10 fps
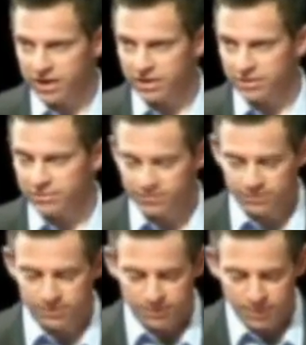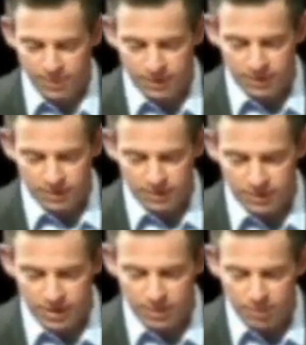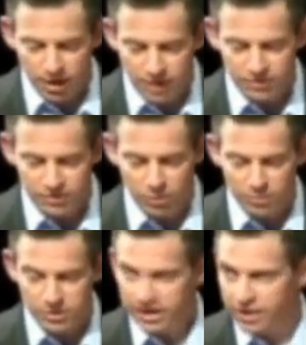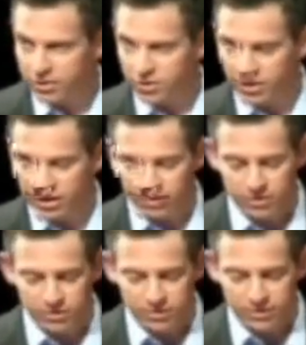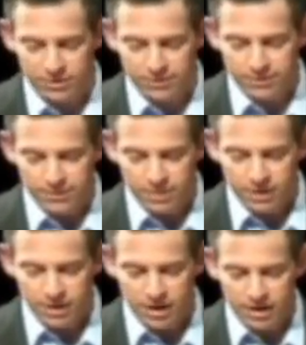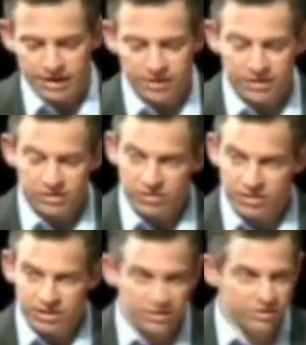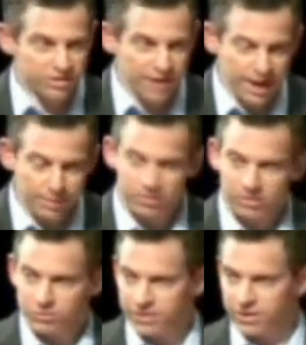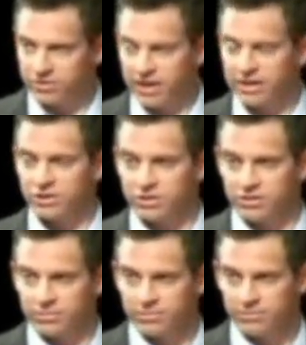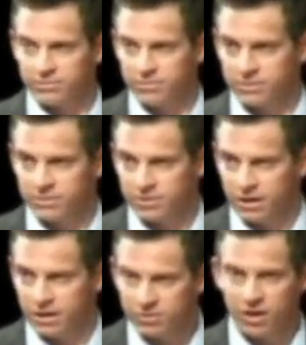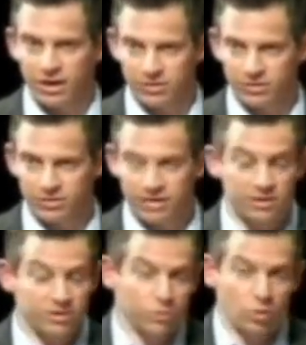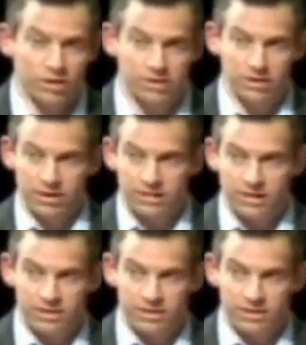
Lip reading: to the data. Our minds are open to counter-arguments. Now, this is the absolute foundation of science, and this is what